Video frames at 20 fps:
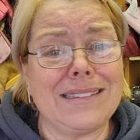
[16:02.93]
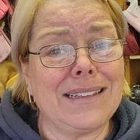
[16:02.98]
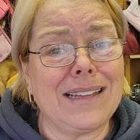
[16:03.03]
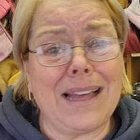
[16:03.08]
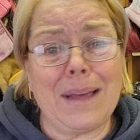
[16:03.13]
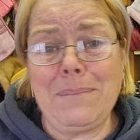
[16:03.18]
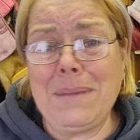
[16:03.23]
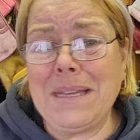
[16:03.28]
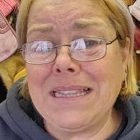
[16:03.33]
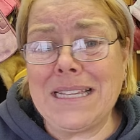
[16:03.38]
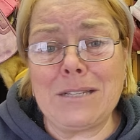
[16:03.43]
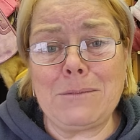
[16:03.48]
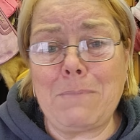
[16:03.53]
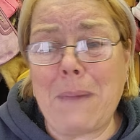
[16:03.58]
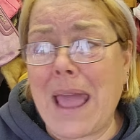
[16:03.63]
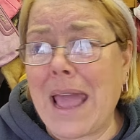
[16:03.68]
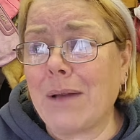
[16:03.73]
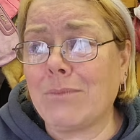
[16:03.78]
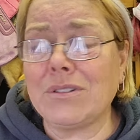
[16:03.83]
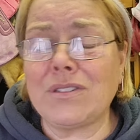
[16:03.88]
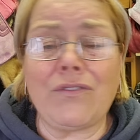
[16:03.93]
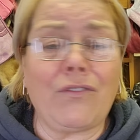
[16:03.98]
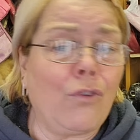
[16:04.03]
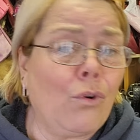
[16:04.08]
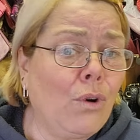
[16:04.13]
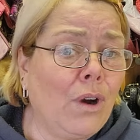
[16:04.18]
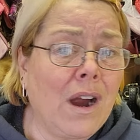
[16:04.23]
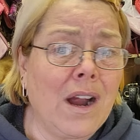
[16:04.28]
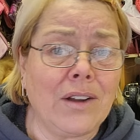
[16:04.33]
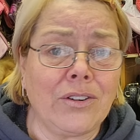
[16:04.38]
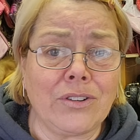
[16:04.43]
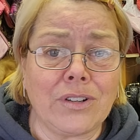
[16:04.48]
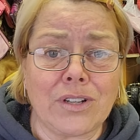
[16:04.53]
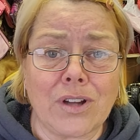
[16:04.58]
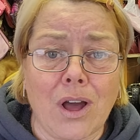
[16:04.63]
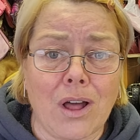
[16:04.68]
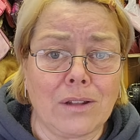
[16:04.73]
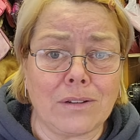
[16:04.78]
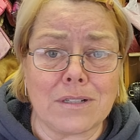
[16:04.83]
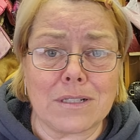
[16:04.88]
I mean, this bag was
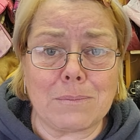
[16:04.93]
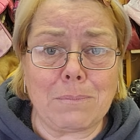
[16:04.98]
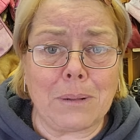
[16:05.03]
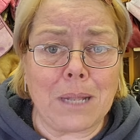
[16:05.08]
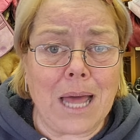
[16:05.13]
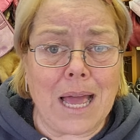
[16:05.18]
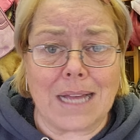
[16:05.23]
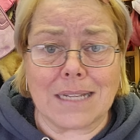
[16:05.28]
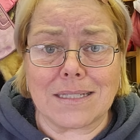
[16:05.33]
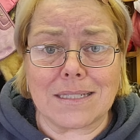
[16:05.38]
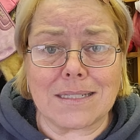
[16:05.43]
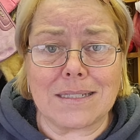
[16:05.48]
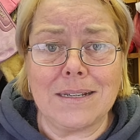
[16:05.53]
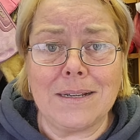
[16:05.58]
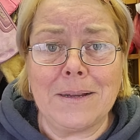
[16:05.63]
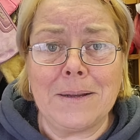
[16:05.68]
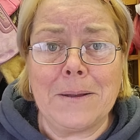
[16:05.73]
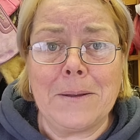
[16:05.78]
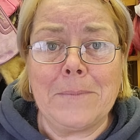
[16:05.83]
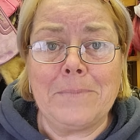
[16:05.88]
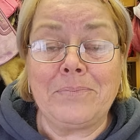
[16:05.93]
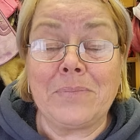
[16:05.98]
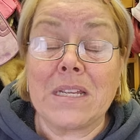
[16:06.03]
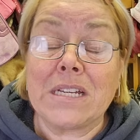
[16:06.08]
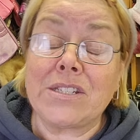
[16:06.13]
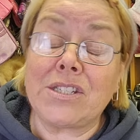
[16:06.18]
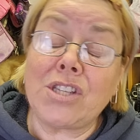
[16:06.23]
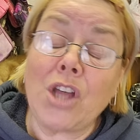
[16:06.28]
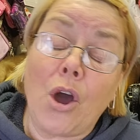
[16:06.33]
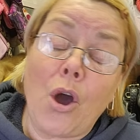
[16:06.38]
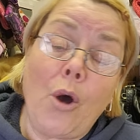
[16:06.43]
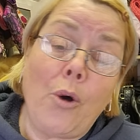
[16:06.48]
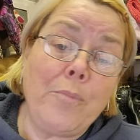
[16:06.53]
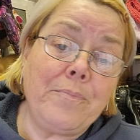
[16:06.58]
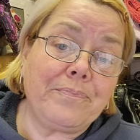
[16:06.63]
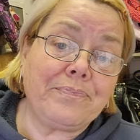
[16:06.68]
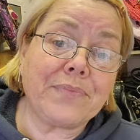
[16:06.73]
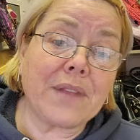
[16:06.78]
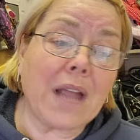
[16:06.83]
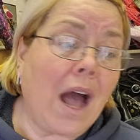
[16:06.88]
$400 plus.
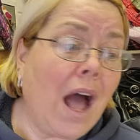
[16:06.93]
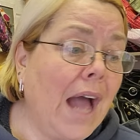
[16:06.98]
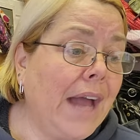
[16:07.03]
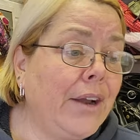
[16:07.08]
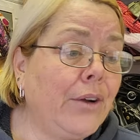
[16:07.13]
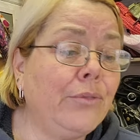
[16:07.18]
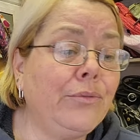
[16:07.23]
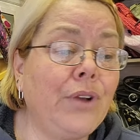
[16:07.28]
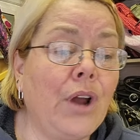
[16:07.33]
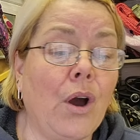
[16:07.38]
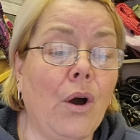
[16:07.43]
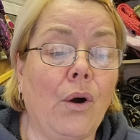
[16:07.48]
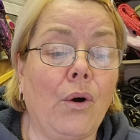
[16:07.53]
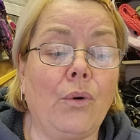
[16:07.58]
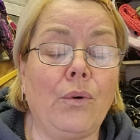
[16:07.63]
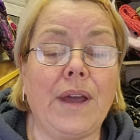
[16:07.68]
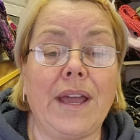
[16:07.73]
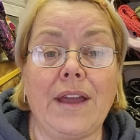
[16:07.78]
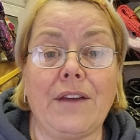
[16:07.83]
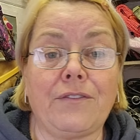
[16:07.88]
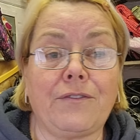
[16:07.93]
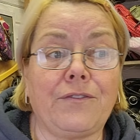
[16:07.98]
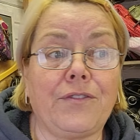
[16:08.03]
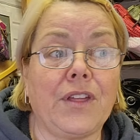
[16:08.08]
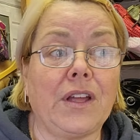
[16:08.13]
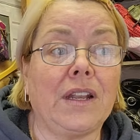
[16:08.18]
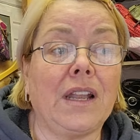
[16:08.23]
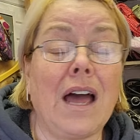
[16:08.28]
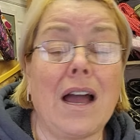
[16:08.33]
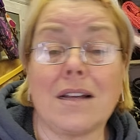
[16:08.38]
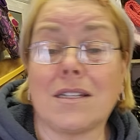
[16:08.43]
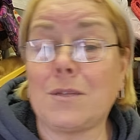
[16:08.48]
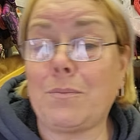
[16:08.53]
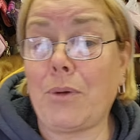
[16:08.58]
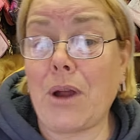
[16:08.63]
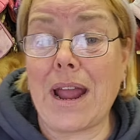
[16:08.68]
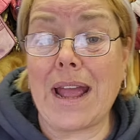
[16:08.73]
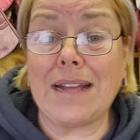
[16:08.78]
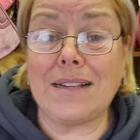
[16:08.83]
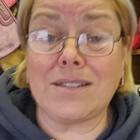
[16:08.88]
So I don't know if the luxe
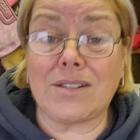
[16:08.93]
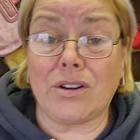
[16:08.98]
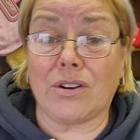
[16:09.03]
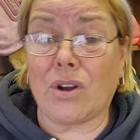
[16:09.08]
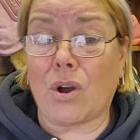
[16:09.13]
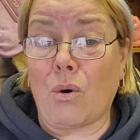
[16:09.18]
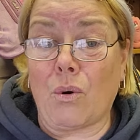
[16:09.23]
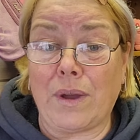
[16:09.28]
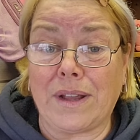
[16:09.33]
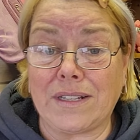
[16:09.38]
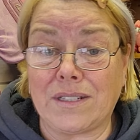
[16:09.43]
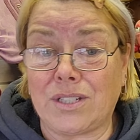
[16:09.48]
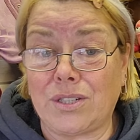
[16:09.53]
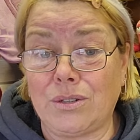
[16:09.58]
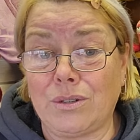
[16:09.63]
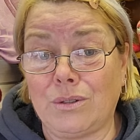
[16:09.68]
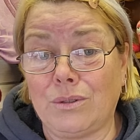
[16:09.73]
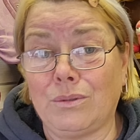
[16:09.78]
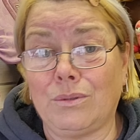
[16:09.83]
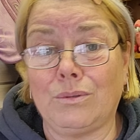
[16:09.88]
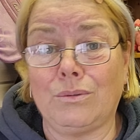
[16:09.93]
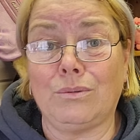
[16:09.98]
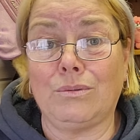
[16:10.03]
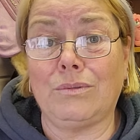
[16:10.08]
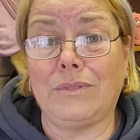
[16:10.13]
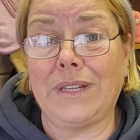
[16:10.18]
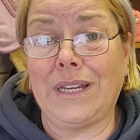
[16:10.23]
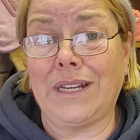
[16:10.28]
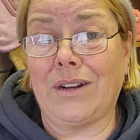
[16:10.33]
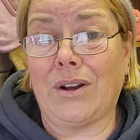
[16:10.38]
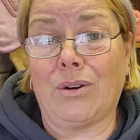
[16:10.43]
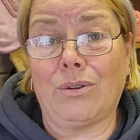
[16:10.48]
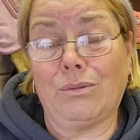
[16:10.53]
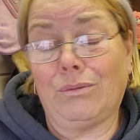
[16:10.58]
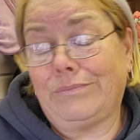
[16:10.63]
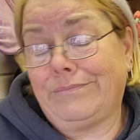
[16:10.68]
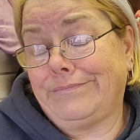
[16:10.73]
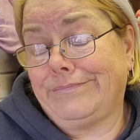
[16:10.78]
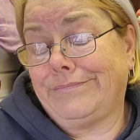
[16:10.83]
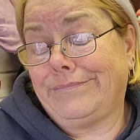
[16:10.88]
brands are going to, you
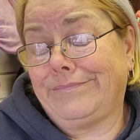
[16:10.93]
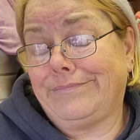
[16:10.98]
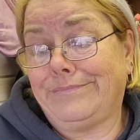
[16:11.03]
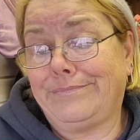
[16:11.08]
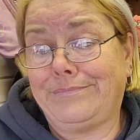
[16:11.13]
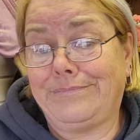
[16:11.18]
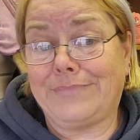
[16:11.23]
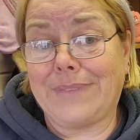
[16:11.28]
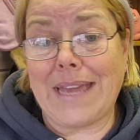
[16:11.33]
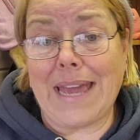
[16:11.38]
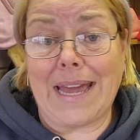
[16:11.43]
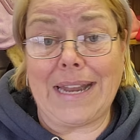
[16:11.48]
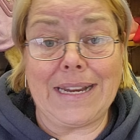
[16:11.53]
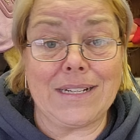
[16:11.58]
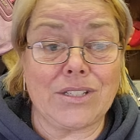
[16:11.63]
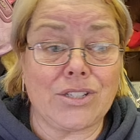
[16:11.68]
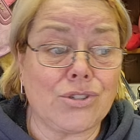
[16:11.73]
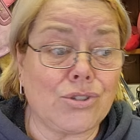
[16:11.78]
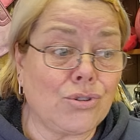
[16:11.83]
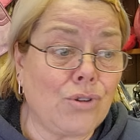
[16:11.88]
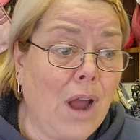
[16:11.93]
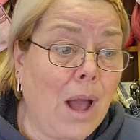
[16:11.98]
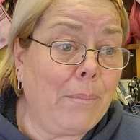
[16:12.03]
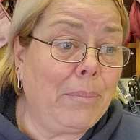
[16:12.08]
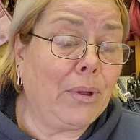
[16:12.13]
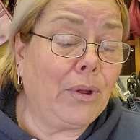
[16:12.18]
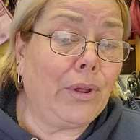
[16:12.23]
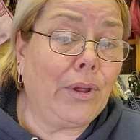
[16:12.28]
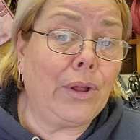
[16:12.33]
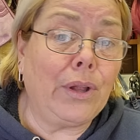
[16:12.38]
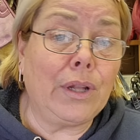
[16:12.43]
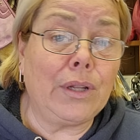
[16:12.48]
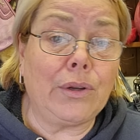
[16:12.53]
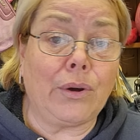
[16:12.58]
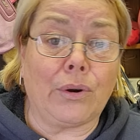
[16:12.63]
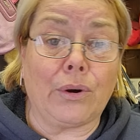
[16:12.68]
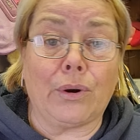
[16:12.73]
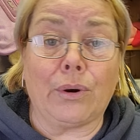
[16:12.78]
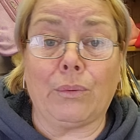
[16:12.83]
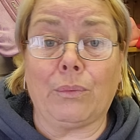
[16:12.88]
know, get into trouble
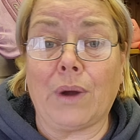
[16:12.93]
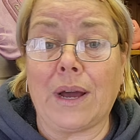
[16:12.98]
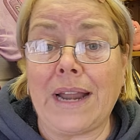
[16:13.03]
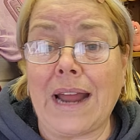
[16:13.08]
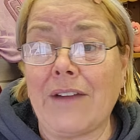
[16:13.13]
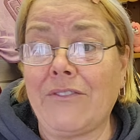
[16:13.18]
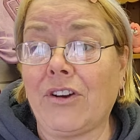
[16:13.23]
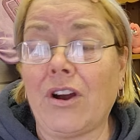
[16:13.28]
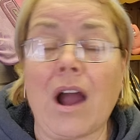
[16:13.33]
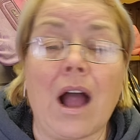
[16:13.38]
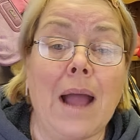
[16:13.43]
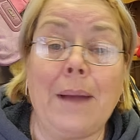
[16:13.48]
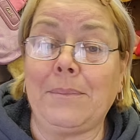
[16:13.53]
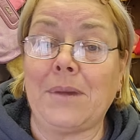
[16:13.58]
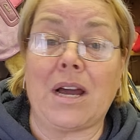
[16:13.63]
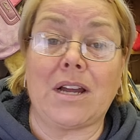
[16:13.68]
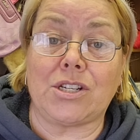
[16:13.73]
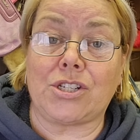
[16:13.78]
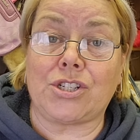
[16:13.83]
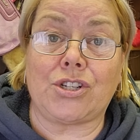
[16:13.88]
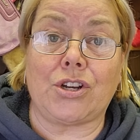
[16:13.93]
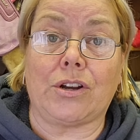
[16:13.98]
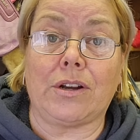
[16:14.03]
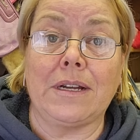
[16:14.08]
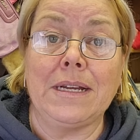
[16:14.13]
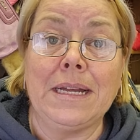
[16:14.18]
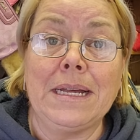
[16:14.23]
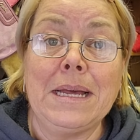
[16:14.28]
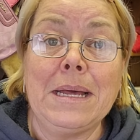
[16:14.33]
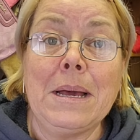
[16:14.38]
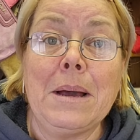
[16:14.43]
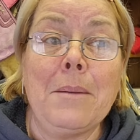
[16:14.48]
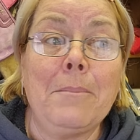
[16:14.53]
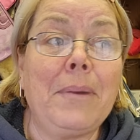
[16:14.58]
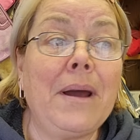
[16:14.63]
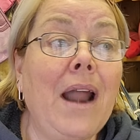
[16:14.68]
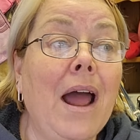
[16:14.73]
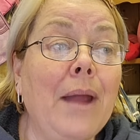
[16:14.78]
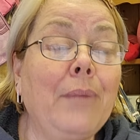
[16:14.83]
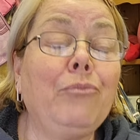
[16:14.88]
or whatever. I'm not sure.
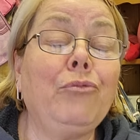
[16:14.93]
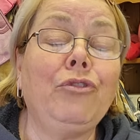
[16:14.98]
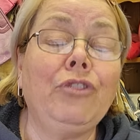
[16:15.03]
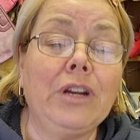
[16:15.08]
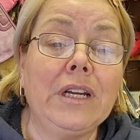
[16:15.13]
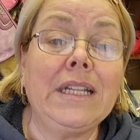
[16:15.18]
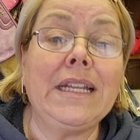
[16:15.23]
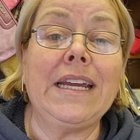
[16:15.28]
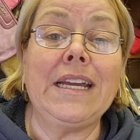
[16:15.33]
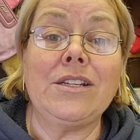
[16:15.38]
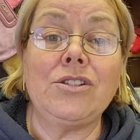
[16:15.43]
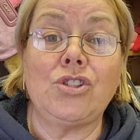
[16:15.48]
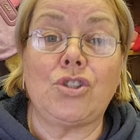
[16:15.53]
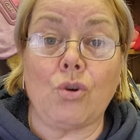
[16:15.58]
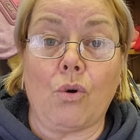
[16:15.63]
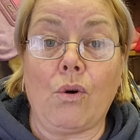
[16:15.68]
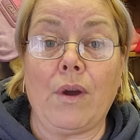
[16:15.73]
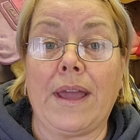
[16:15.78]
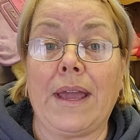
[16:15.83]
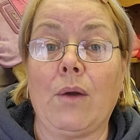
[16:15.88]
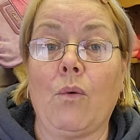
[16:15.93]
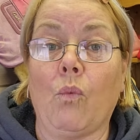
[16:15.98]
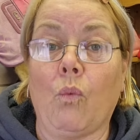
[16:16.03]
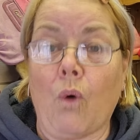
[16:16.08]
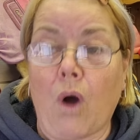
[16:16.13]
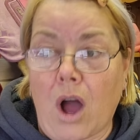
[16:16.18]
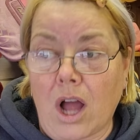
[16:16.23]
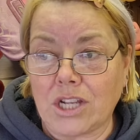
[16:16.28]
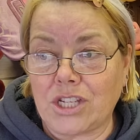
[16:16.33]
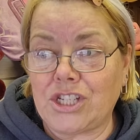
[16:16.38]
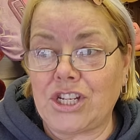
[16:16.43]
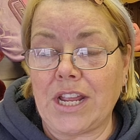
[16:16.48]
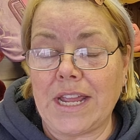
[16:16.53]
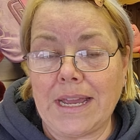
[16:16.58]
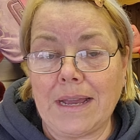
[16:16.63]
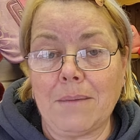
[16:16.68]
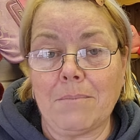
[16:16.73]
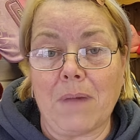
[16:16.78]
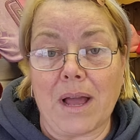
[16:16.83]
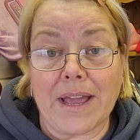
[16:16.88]
But I'm really enjoying
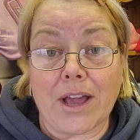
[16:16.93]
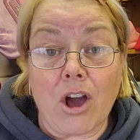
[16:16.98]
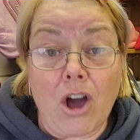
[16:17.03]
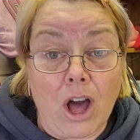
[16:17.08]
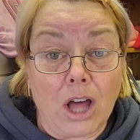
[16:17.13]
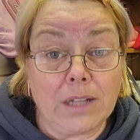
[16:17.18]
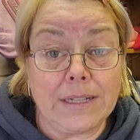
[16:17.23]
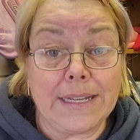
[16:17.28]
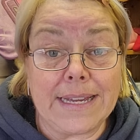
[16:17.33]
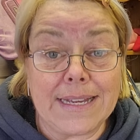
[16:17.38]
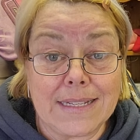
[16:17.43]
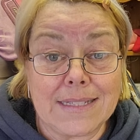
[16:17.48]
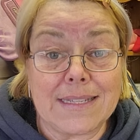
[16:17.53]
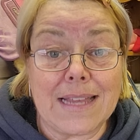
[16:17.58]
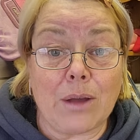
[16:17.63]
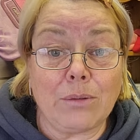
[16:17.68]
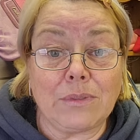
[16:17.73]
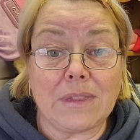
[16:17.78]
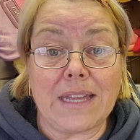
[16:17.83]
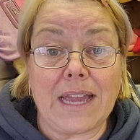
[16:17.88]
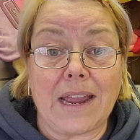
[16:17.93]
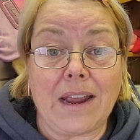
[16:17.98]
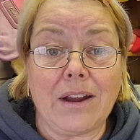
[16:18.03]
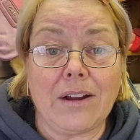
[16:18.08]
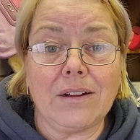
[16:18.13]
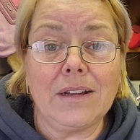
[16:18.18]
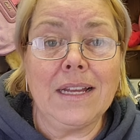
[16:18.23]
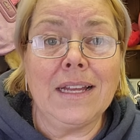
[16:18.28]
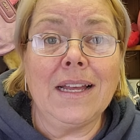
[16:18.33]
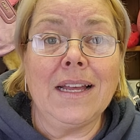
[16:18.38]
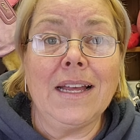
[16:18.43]
watching my colleagues out there